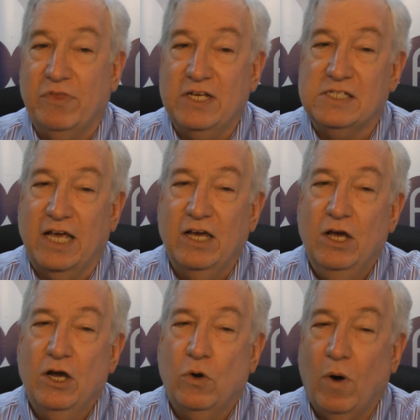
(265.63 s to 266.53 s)
Things like
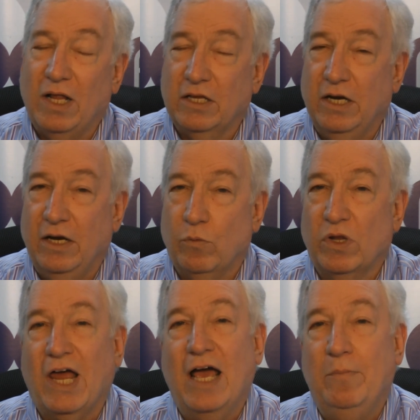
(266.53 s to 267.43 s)
quality,
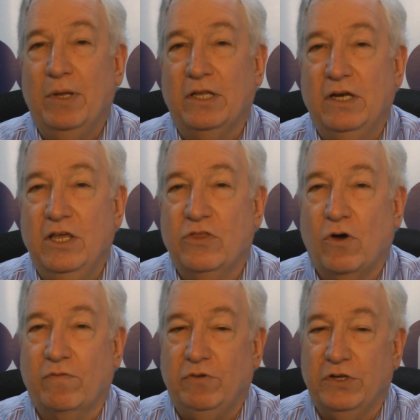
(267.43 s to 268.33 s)
reliability,
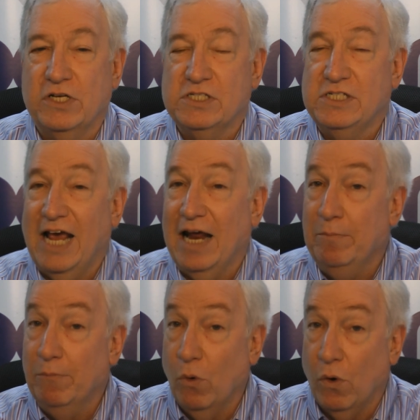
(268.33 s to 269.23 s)
thoughtfulness,
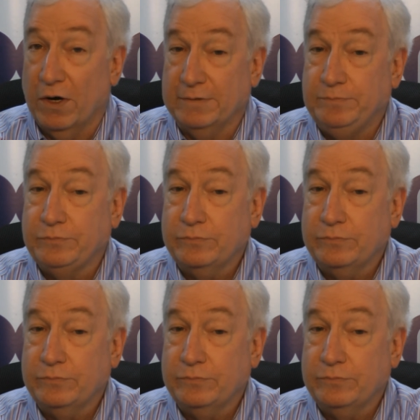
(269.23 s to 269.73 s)
and more.